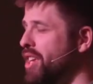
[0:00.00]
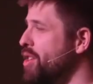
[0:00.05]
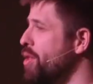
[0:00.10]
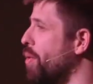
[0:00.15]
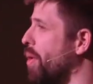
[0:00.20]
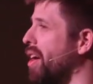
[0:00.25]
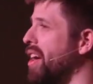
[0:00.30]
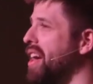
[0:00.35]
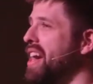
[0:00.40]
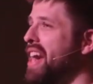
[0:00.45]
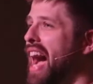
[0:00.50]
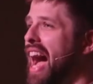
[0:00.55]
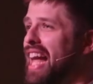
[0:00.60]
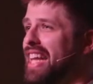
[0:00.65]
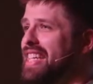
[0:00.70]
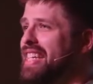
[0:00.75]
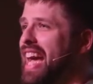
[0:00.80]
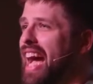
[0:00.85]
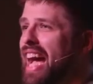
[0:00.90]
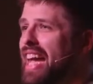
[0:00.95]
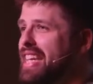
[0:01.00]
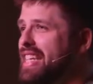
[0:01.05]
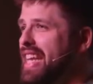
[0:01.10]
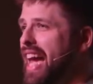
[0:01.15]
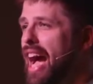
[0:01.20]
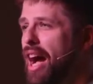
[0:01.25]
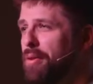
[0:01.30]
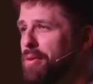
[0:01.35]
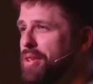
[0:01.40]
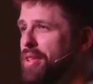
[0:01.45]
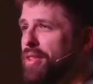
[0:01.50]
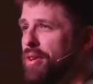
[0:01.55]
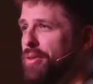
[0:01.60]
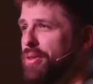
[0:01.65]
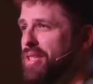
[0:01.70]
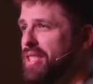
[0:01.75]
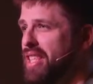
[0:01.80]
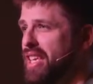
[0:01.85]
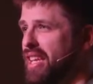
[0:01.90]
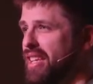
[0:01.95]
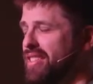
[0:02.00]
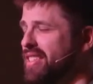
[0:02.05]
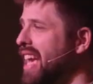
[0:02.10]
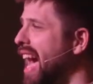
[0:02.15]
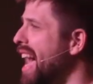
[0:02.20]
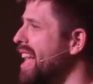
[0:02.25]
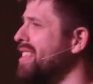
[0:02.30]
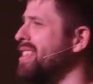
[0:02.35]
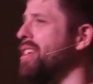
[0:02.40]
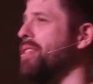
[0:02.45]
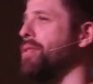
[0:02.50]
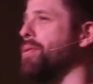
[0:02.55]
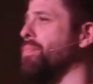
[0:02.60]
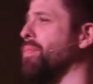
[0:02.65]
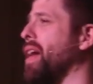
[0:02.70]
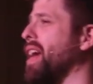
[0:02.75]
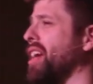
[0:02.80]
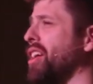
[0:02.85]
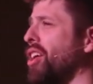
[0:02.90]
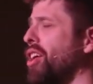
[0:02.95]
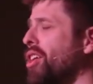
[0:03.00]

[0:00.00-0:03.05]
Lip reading: You are not tied down to those things. God's here to break